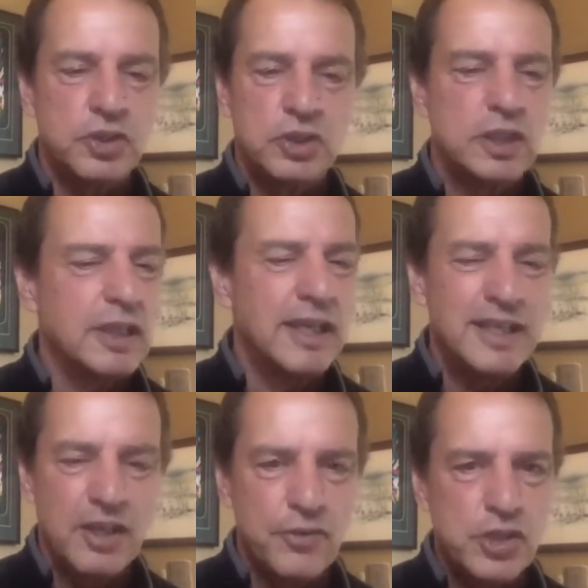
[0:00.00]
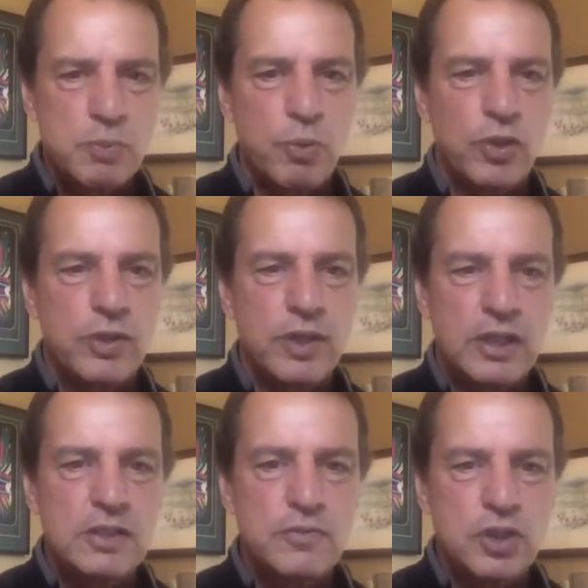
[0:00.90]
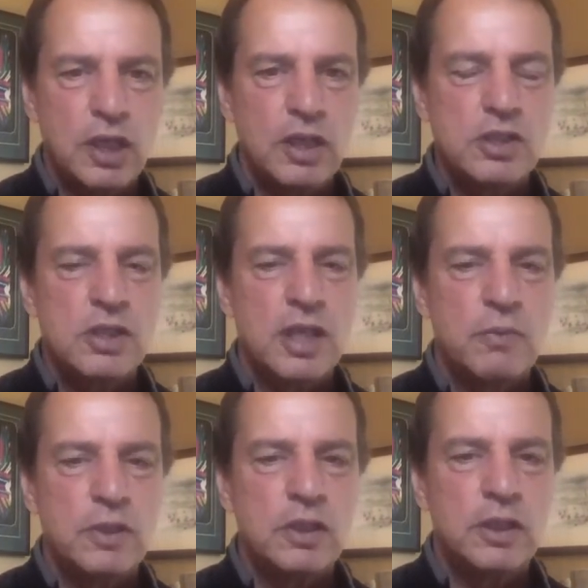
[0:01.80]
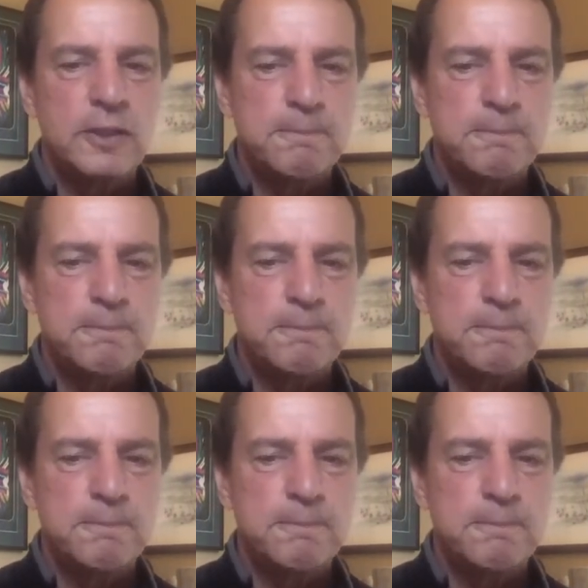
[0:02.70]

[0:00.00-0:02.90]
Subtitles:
Just like any other sport, things have changed in that regard.